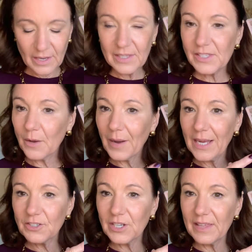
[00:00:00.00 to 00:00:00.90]
So
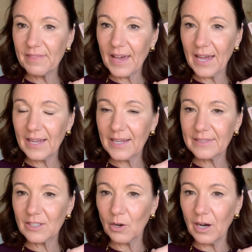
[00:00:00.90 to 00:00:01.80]
actually that has
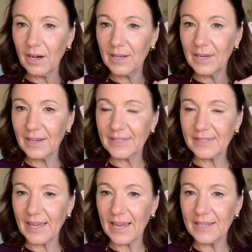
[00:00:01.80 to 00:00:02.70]
got a highlighter
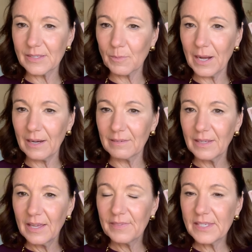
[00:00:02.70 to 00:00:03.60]
there as well.
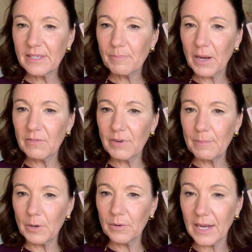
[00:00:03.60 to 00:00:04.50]
This is by
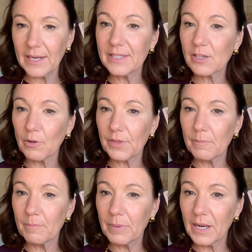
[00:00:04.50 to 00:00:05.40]
Rimmel and it's got the
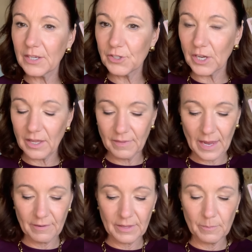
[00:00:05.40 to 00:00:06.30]
blusher
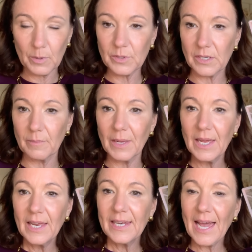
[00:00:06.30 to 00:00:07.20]
there at the bottom.
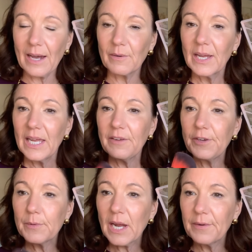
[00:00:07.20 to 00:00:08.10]
Now, if
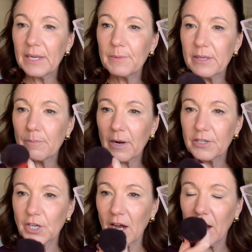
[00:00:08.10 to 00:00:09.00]
you were going in with your
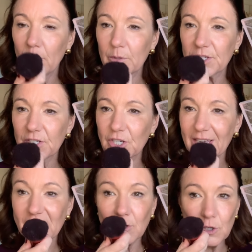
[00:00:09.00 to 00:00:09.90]
brusher, I would
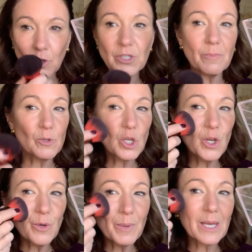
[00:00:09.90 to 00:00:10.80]
suggest not a
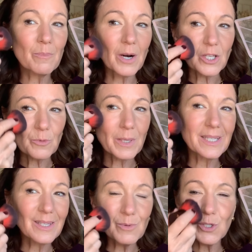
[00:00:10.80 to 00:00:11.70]
too big a brush
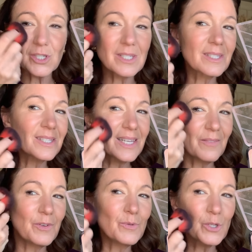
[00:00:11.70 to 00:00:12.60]
because it would just
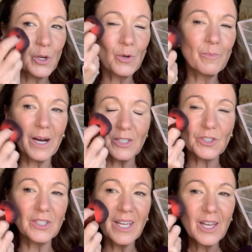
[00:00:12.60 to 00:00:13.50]
give you too much
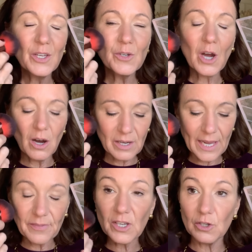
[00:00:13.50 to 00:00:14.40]
and you can't
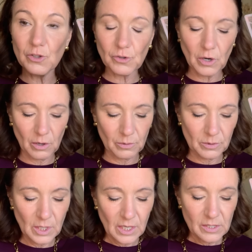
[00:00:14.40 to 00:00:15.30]
get the control.
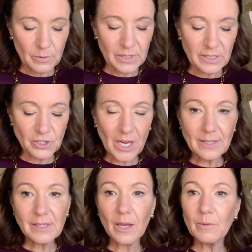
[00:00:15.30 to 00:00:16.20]
So I
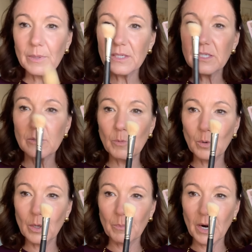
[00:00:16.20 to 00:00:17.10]
suggest going with a
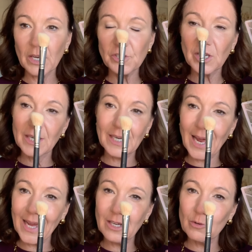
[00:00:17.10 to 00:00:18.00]
smaller brush, and an
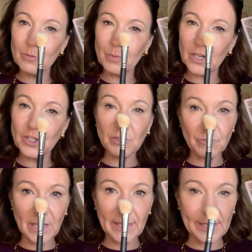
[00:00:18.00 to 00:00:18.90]
angled brush is
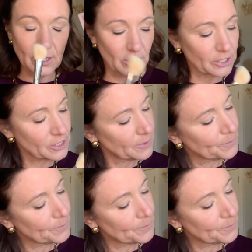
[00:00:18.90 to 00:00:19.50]
really good.